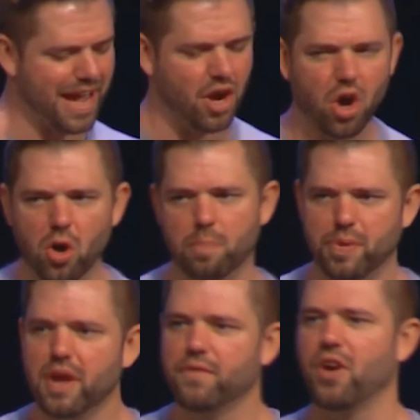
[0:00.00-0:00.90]
my
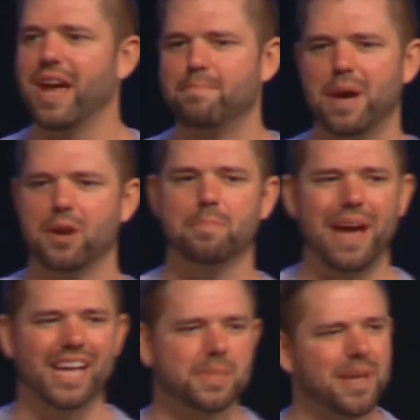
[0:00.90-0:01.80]
hope for a better
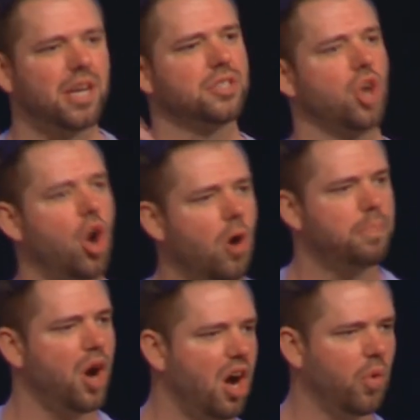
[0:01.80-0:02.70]
past, because
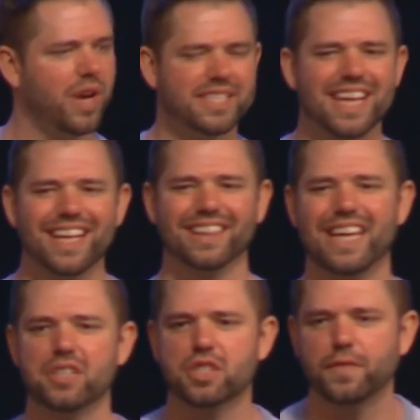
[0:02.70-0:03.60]
hope always
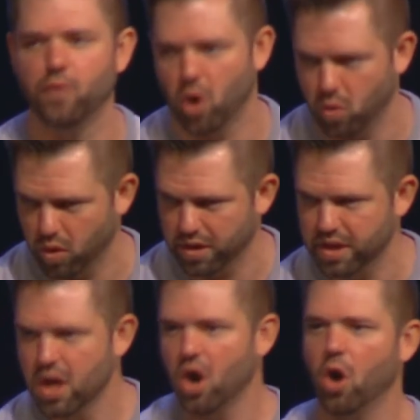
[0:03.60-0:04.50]
leans
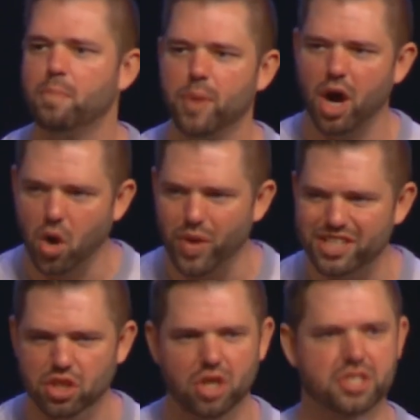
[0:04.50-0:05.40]
forward. Hope
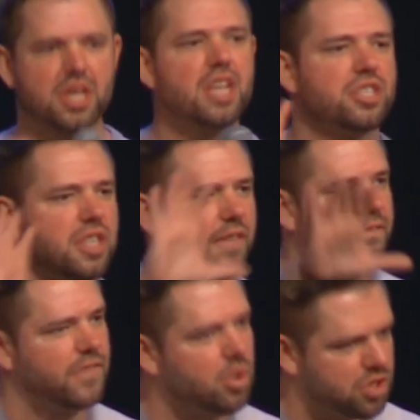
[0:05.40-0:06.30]
always looks to the
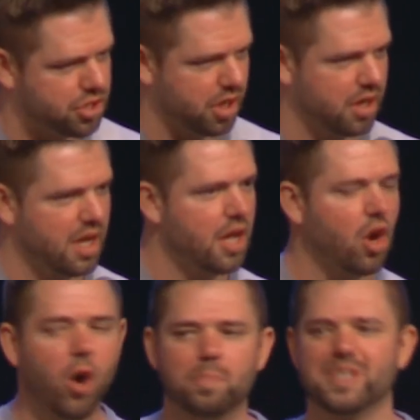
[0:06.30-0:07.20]
future.
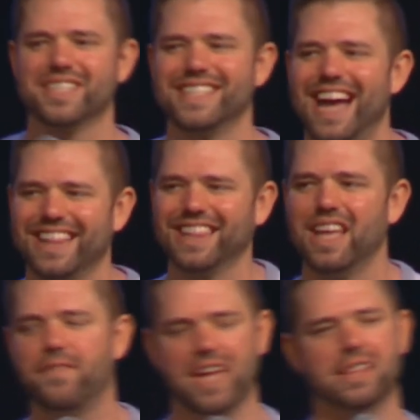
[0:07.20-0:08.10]
Hope does not
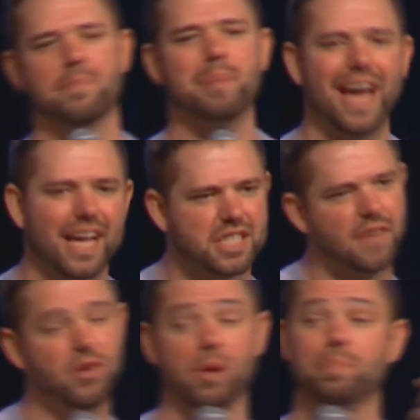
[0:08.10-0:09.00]
live in the
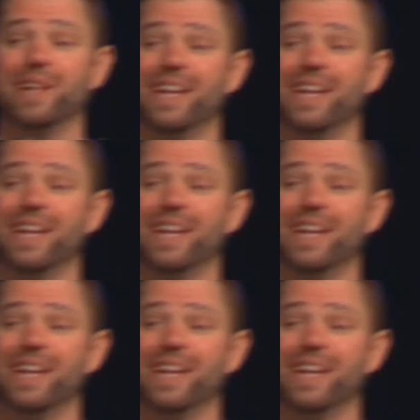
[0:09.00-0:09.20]
past. If you are